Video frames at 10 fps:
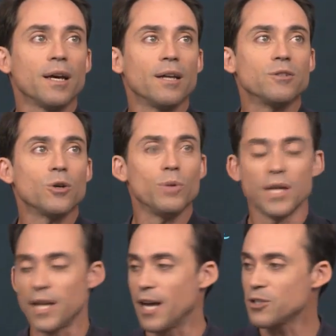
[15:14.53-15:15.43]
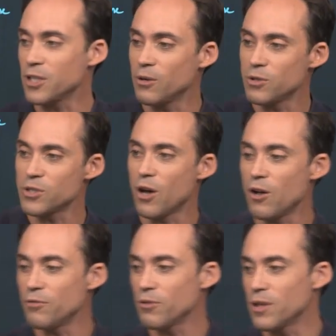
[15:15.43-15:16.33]
And so we can actually
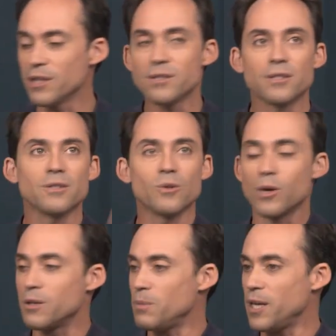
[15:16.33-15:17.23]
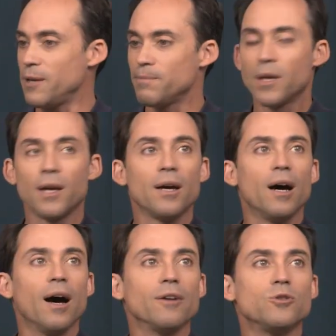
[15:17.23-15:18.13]
solve for this. This is going to be
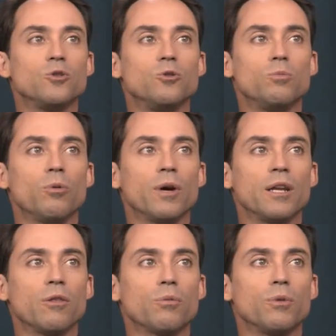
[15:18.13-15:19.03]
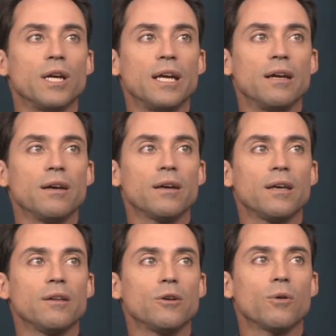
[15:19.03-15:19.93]
2.3
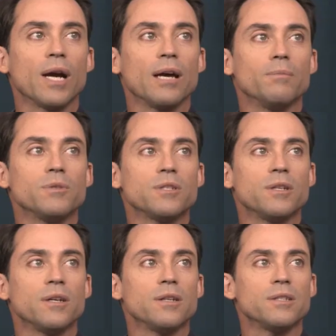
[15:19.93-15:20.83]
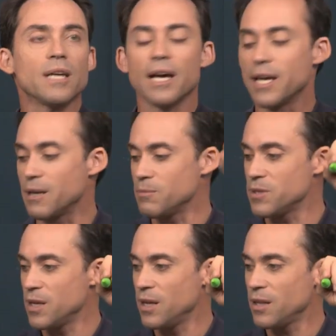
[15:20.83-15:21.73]
kilograms
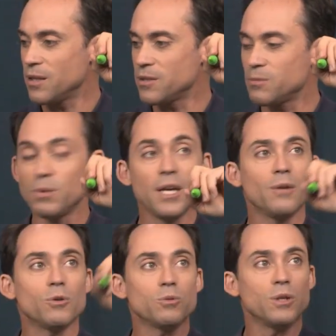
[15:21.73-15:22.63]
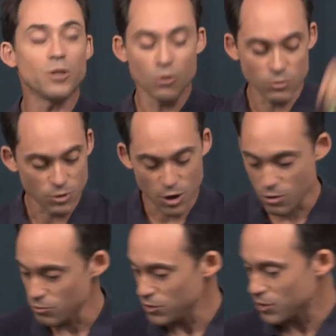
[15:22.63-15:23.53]
times the speed, which we don't
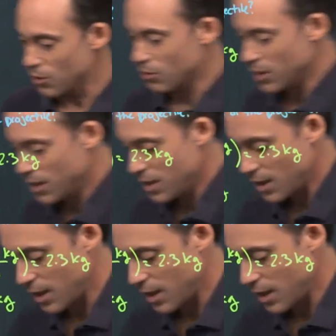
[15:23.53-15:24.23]
know. So I